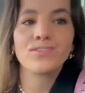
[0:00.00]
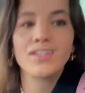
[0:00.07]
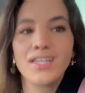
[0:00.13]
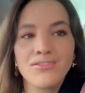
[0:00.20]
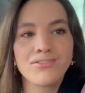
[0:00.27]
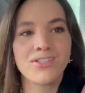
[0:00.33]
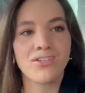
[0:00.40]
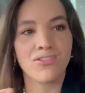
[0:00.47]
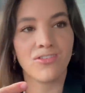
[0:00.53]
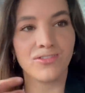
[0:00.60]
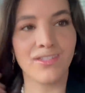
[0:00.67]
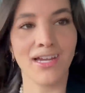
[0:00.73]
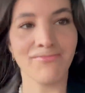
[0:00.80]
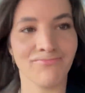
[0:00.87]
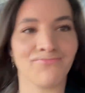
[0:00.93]
He was here the whole
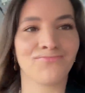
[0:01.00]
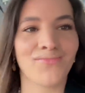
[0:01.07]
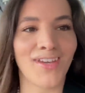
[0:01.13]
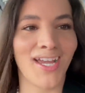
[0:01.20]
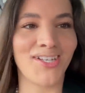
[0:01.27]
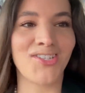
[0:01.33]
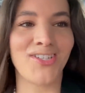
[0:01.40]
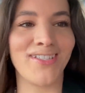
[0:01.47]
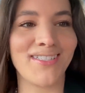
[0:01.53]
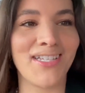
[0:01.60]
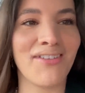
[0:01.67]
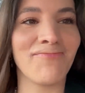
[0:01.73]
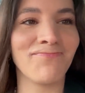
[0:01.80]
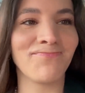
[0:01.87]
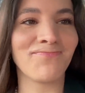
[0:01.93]
time. I just didn't see
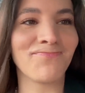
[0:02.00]
him.